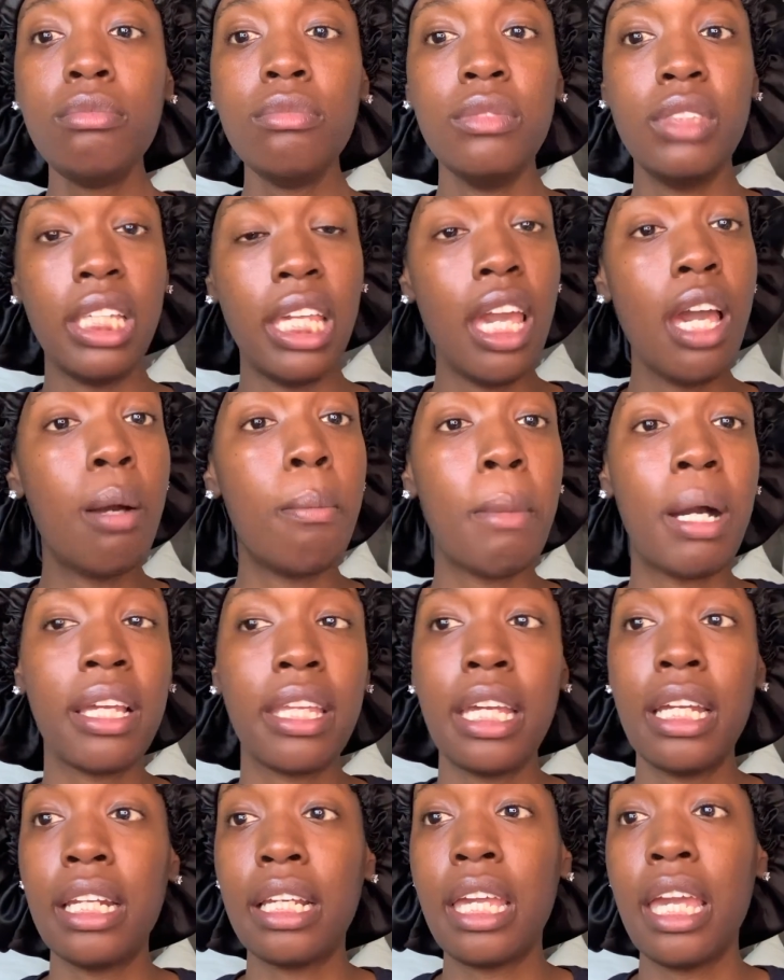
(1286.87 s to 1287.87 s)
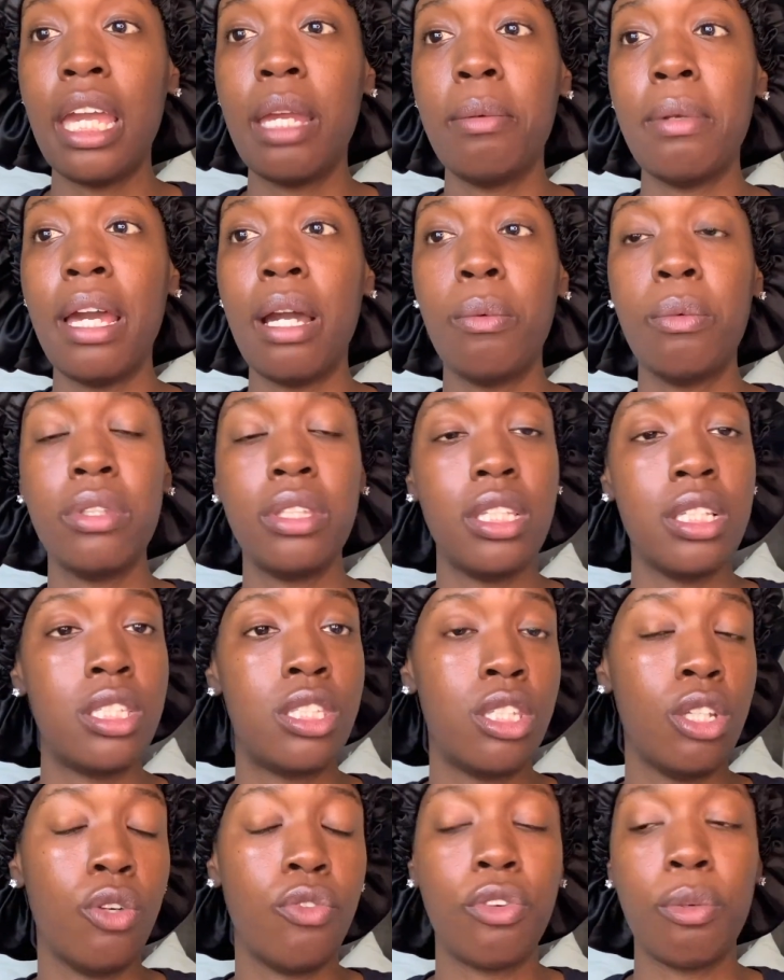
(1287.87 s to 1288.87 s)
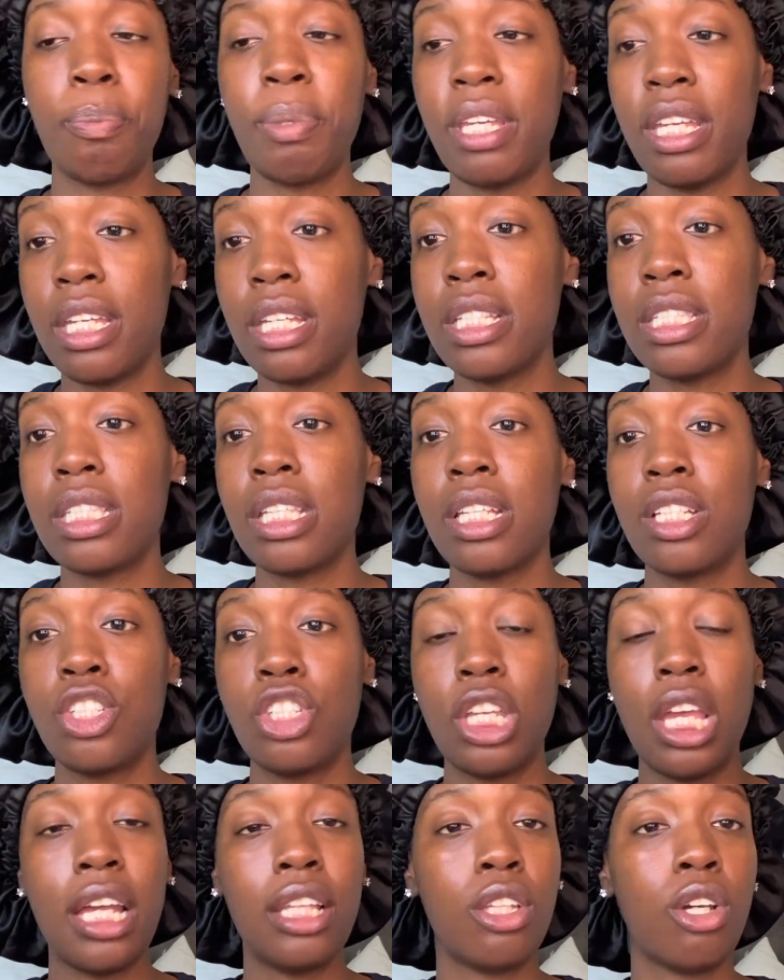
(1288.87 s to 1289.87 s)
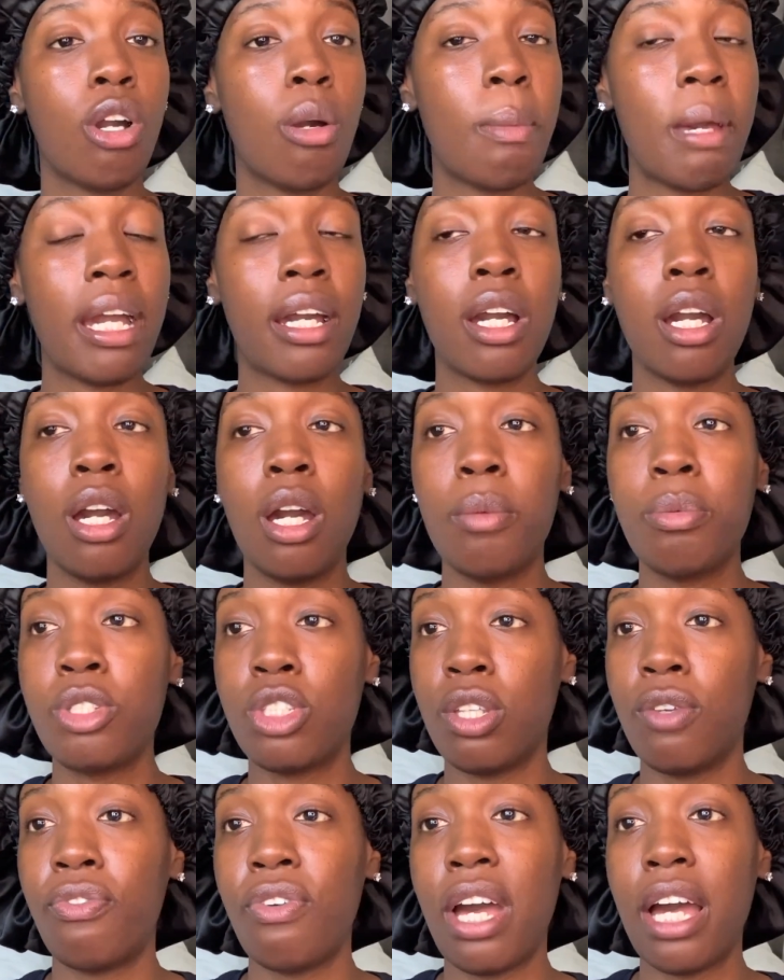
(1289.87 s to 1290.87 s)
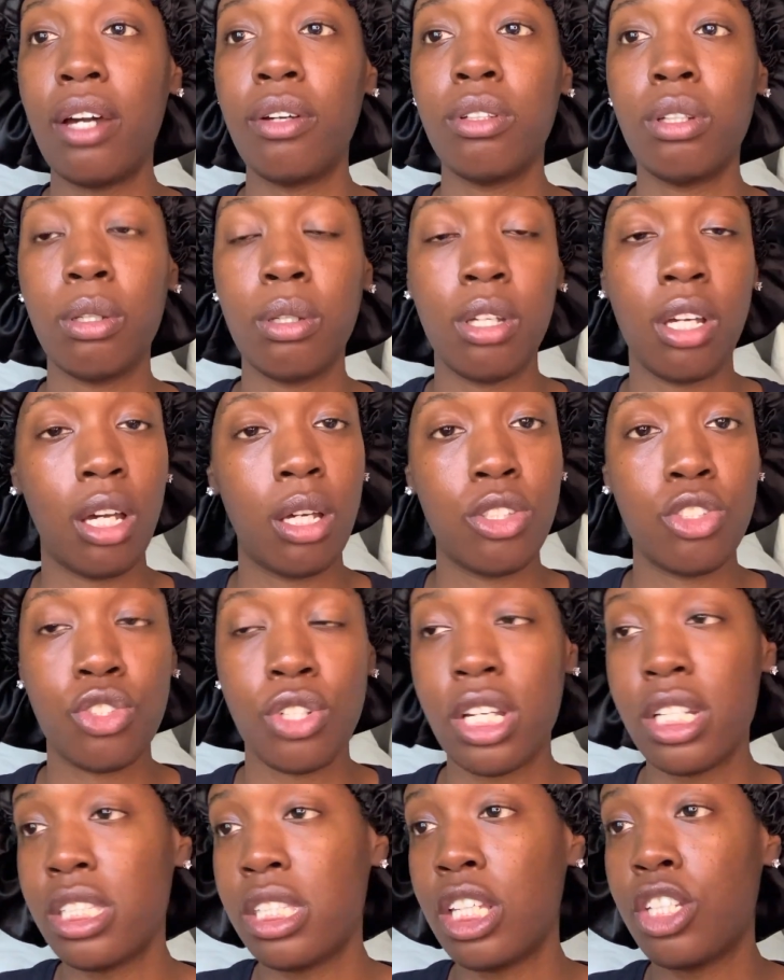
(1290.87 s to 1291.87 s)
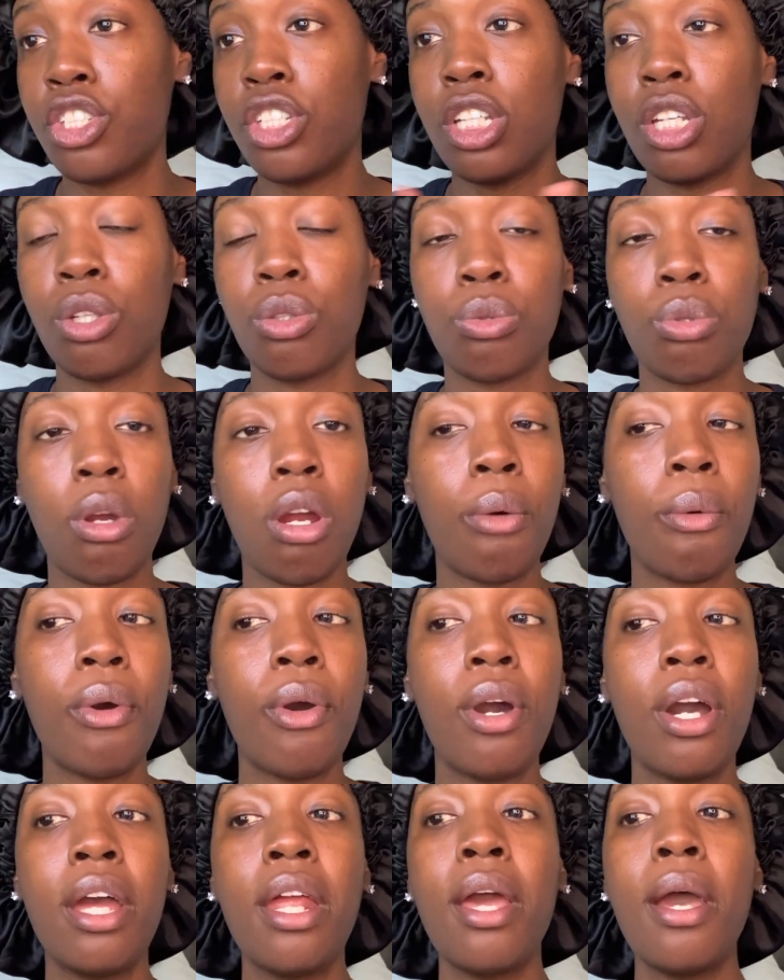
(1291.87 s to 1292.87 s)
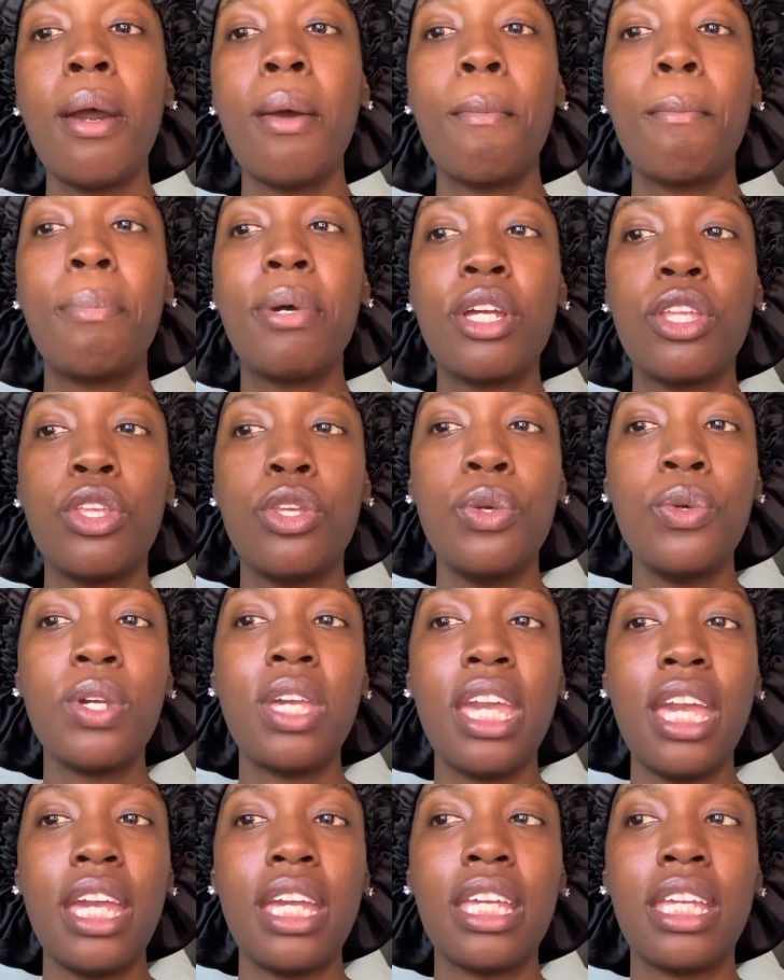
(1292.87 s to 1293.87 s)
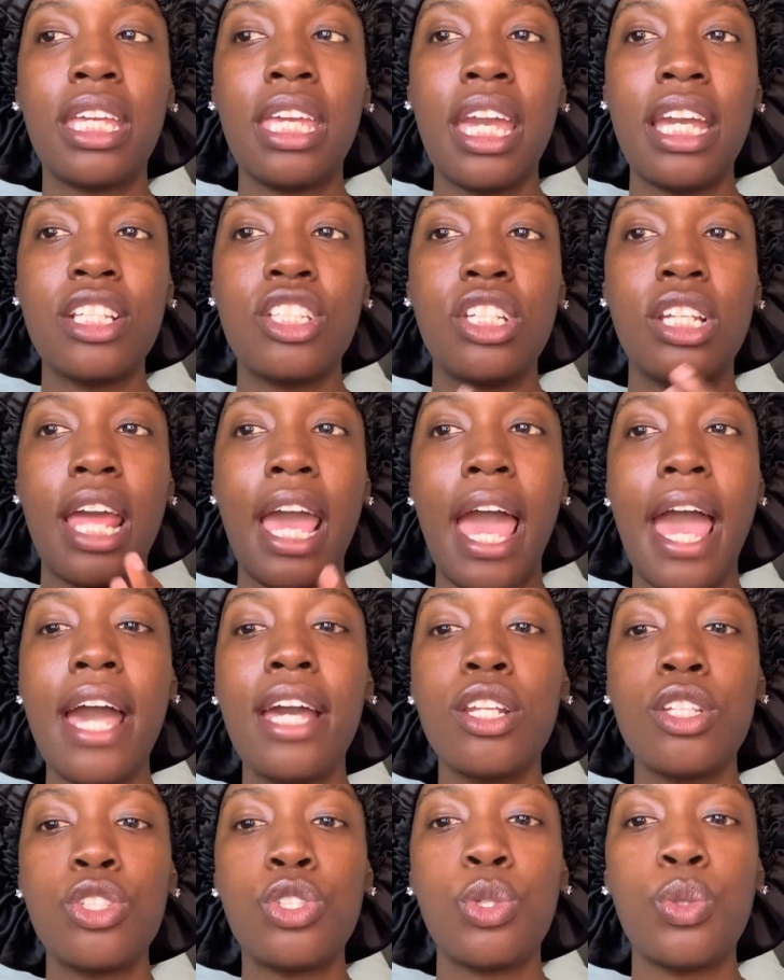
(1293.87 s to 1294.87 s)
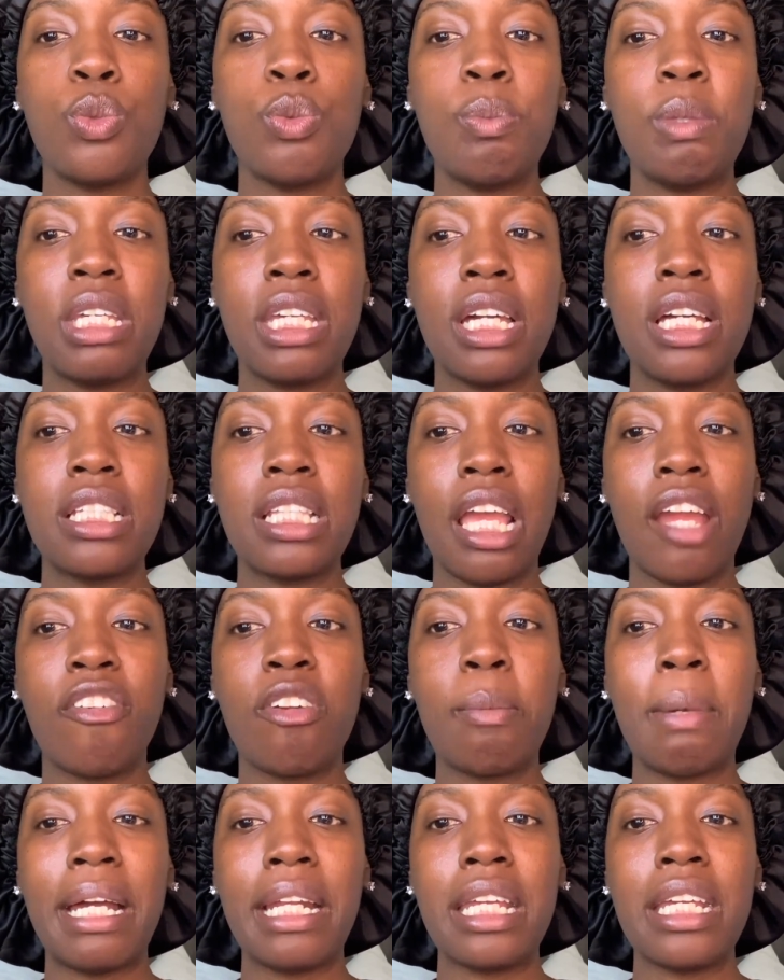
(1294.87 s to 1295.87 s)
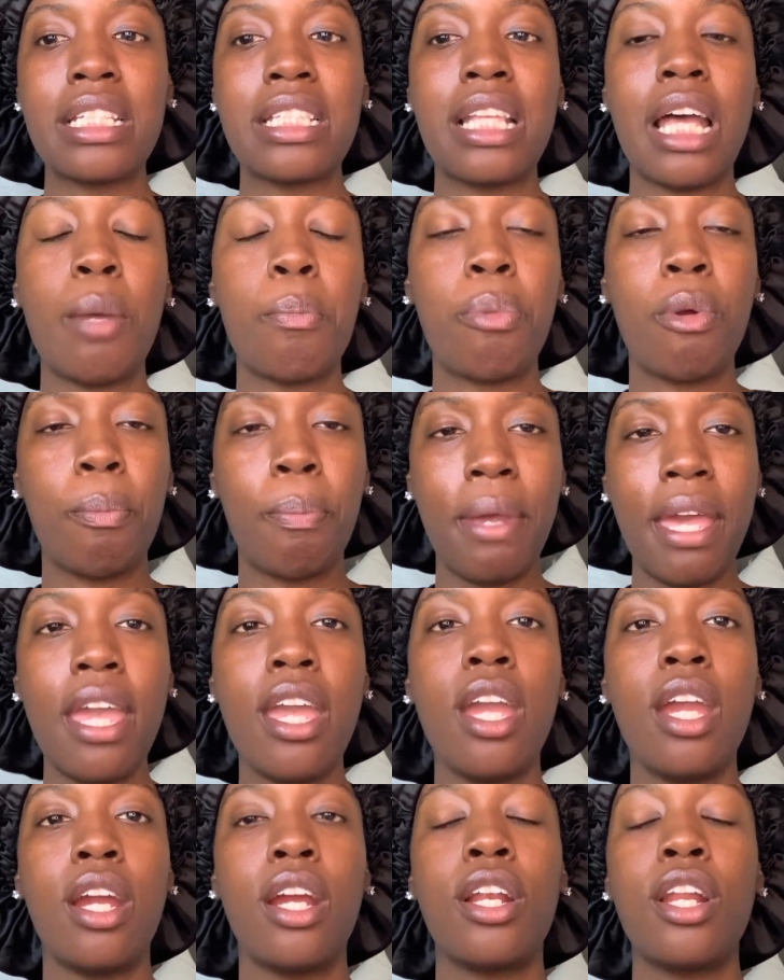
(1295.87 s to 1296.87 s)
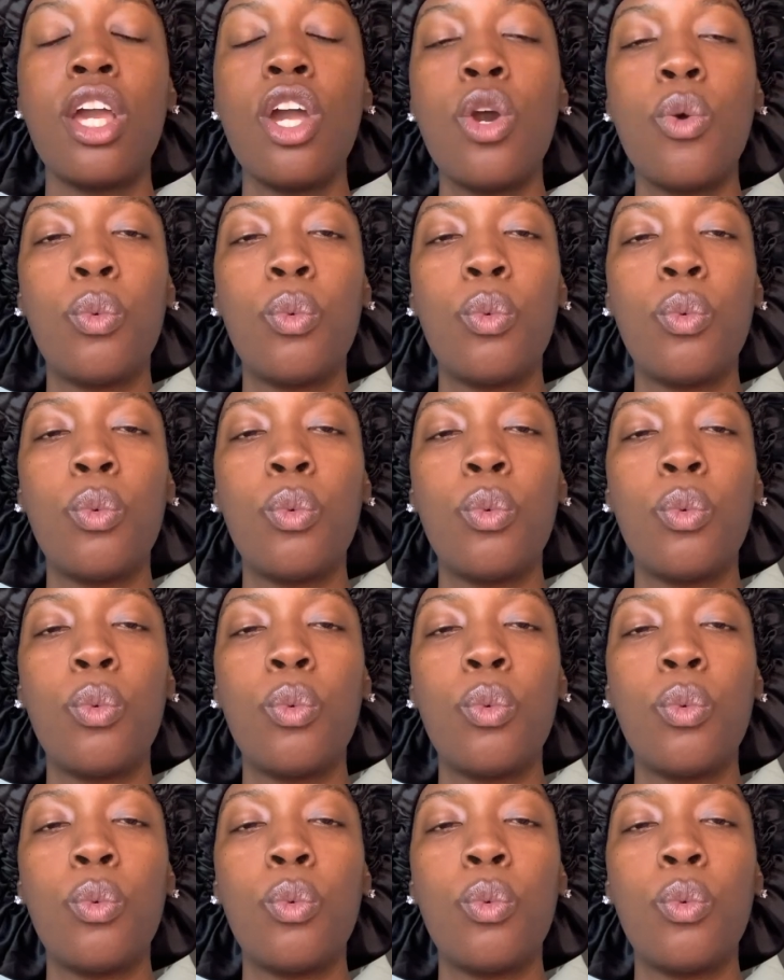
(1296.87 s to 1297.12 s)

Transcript: yeah, Monyetta came down with this silver piece. She had to go back up. She found a, a dress that she can throw on but you can't catch an attitude because everybody is not prepared.